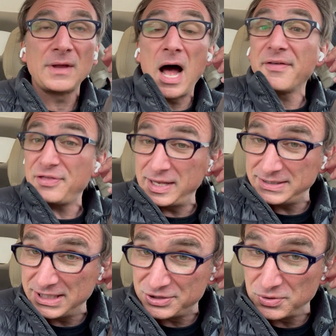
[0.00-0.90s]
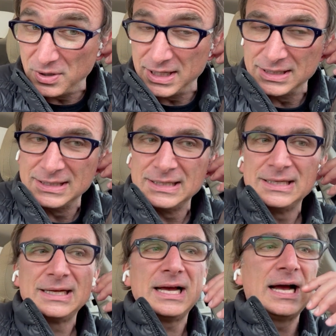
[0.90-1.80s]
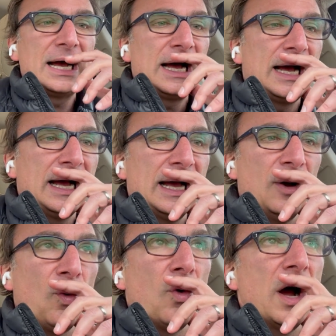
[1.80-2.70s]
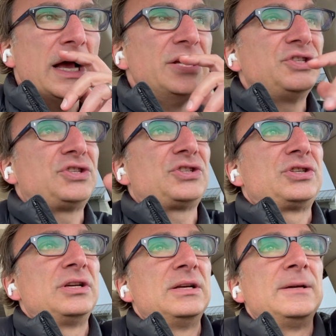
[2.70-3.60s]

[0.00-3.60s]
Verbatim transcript: authentic joy, uh, was